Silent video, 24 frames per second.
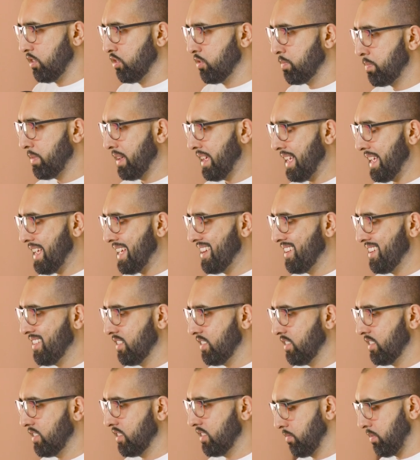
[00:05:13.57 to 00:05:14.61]
Loop in
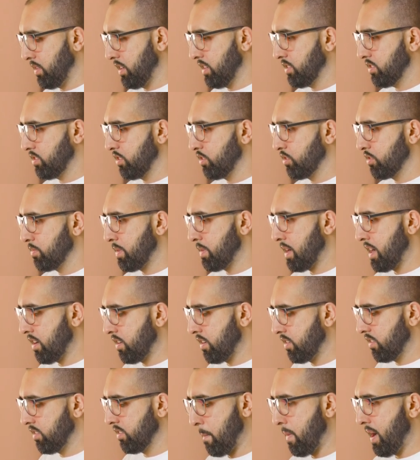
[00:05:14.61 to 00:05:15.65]
plus loop
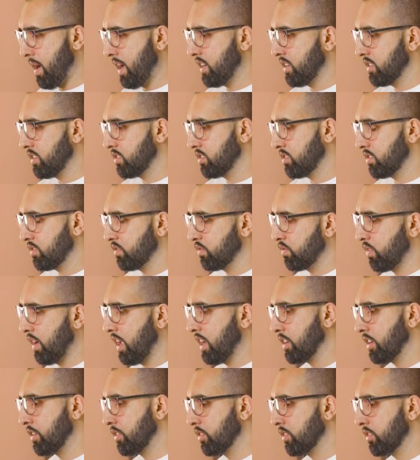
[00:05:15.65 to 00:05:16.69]
out minus
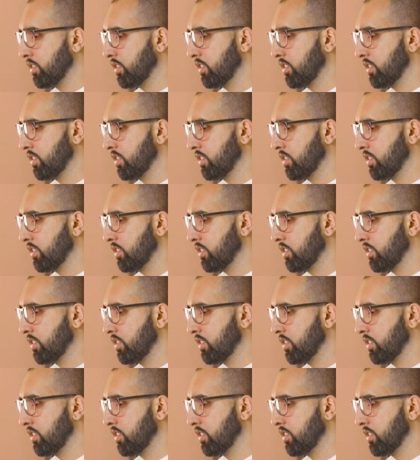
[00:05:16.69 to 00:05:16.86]
value.